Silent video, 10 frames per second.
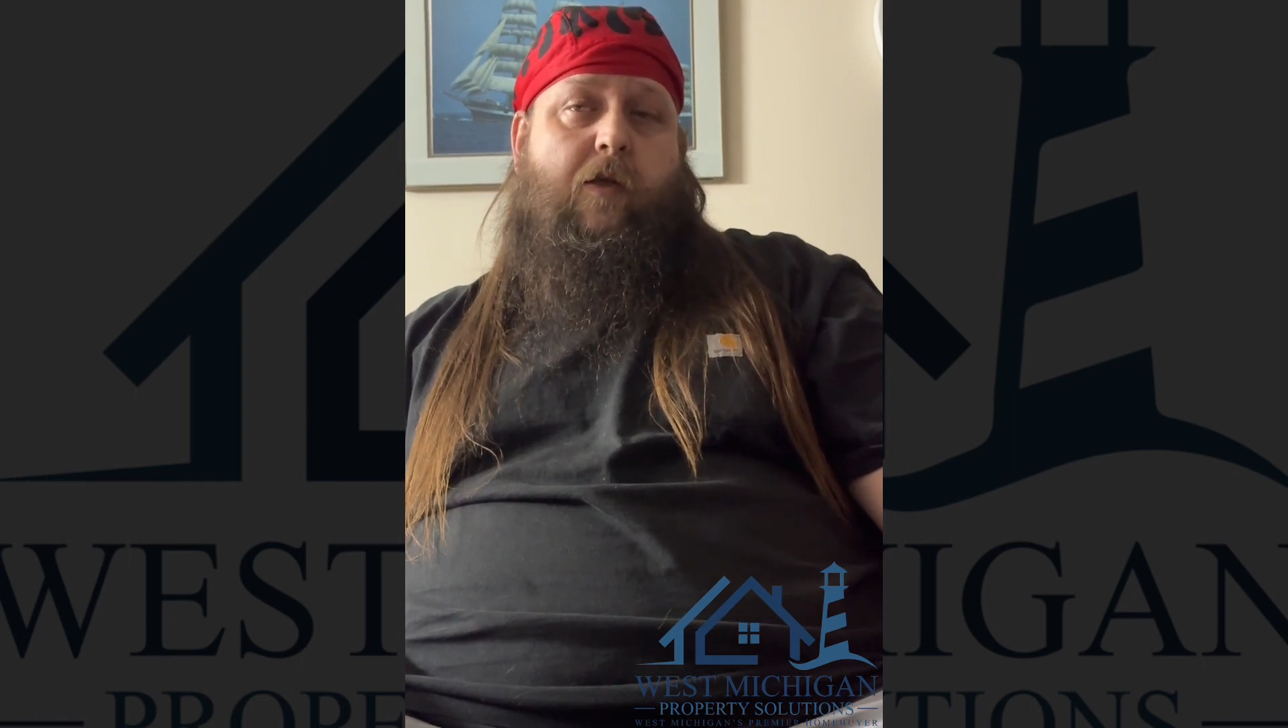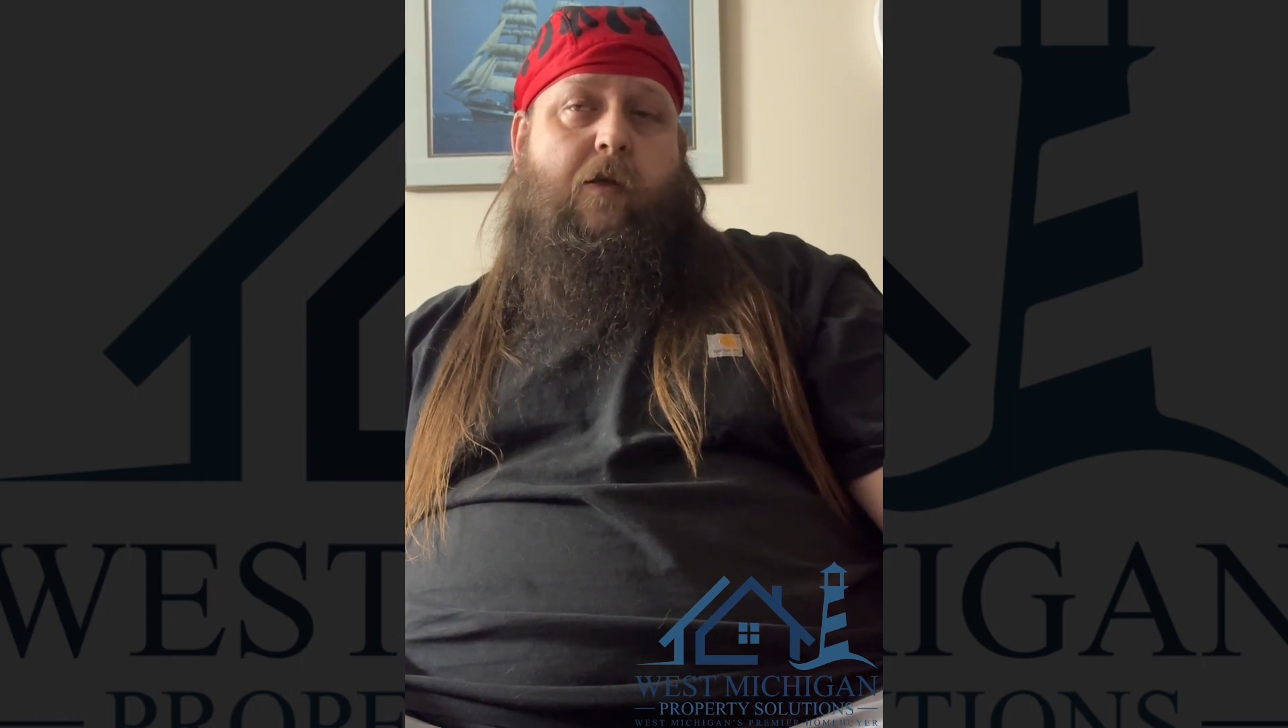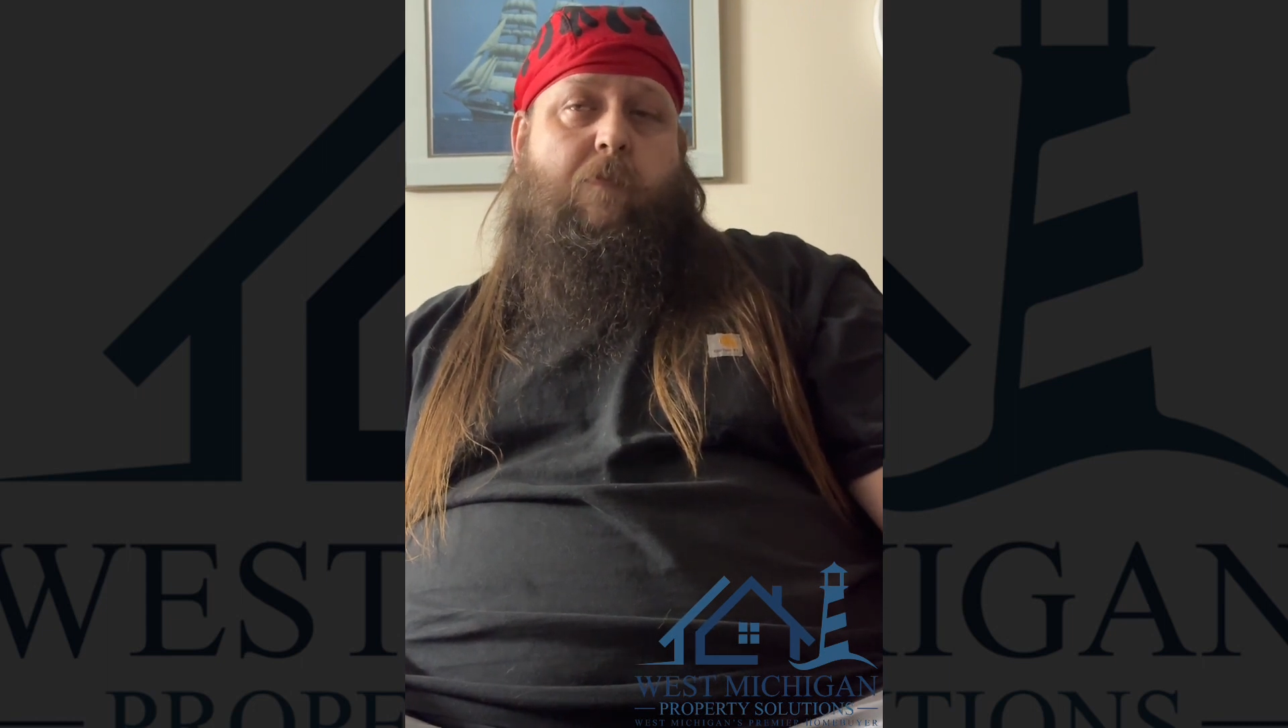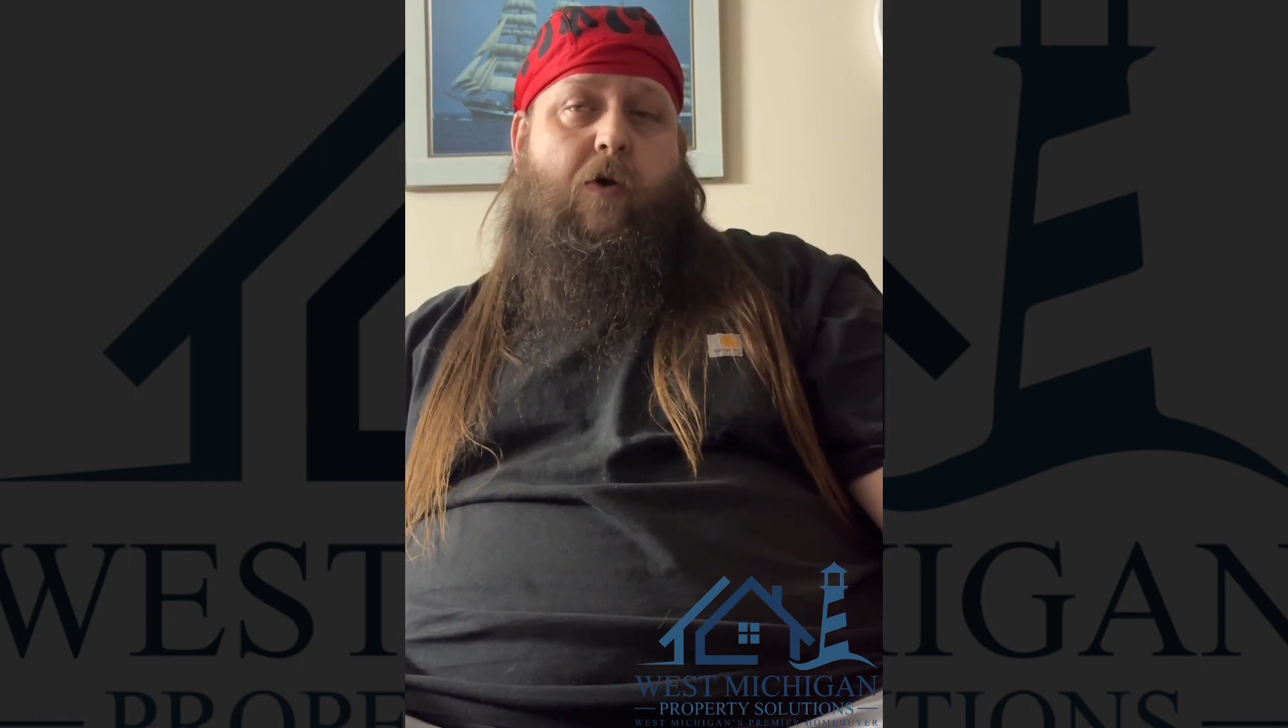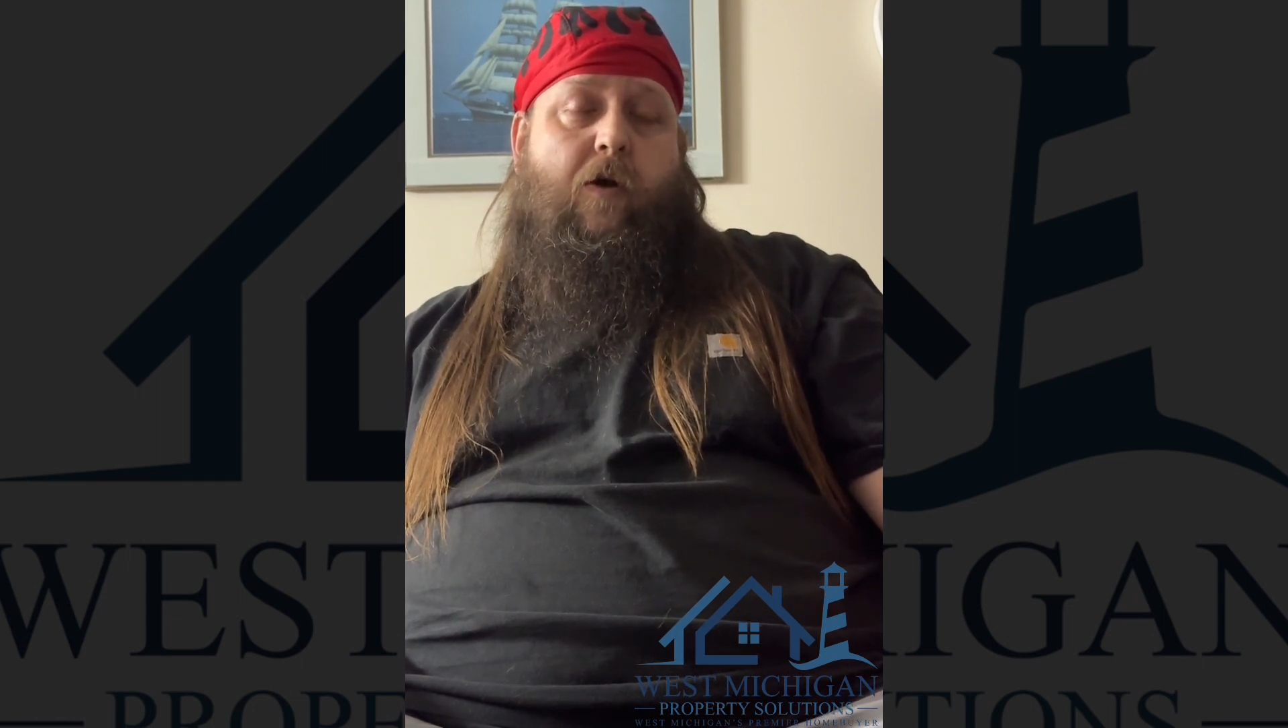
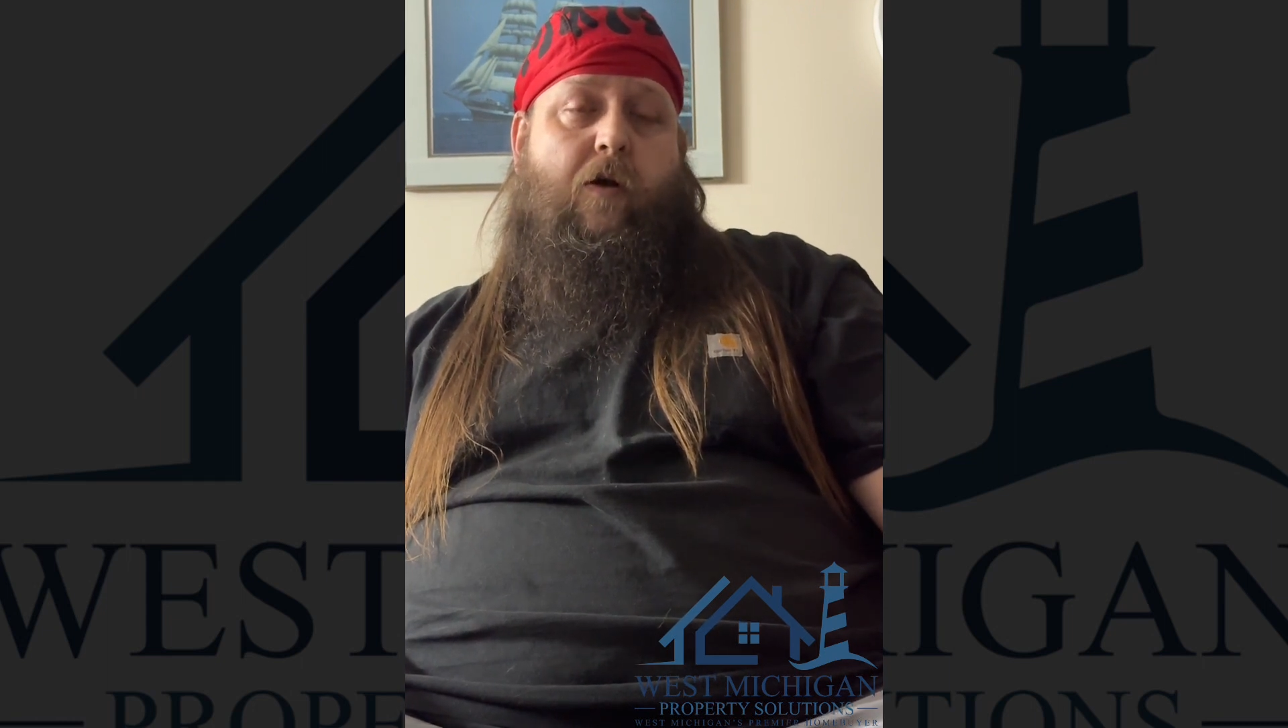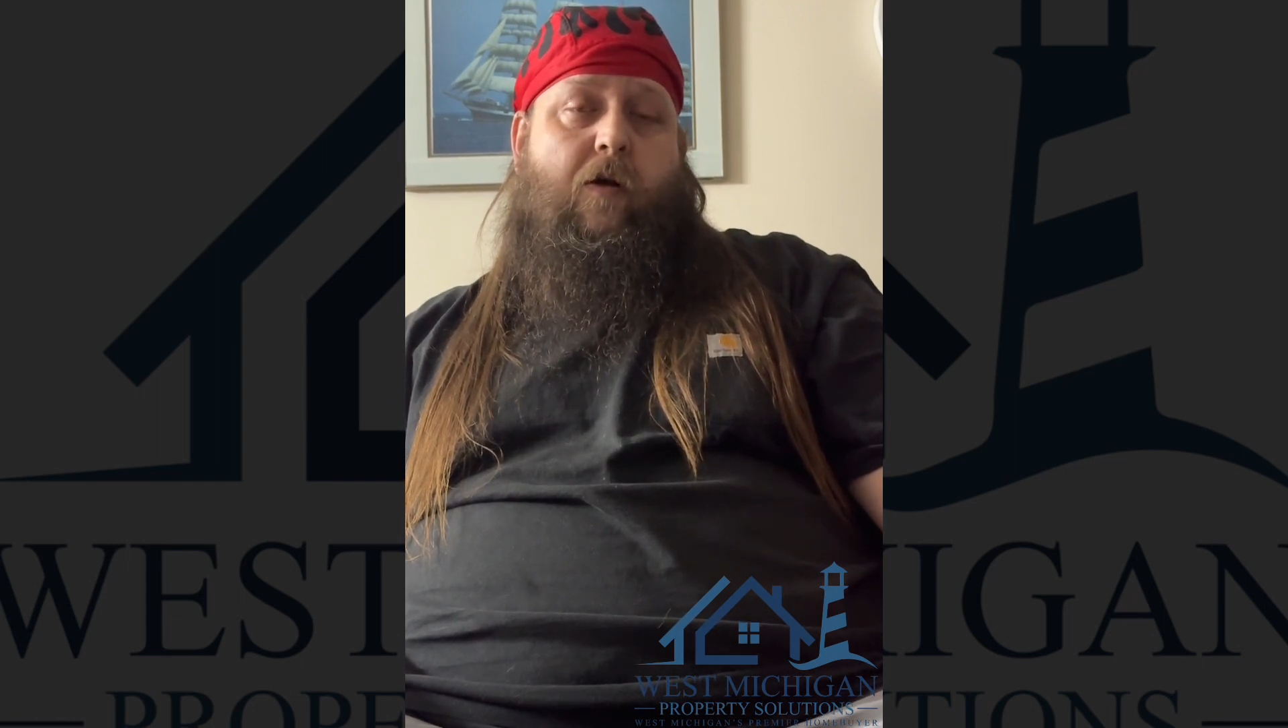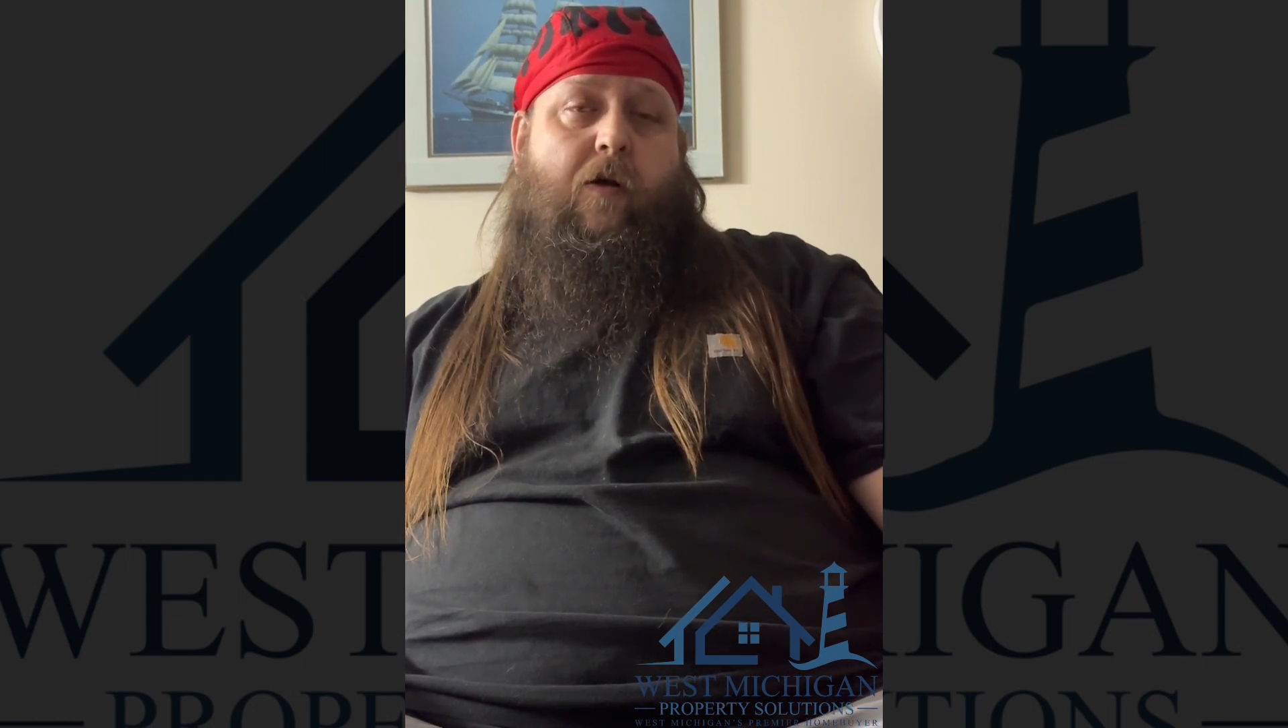it burnt,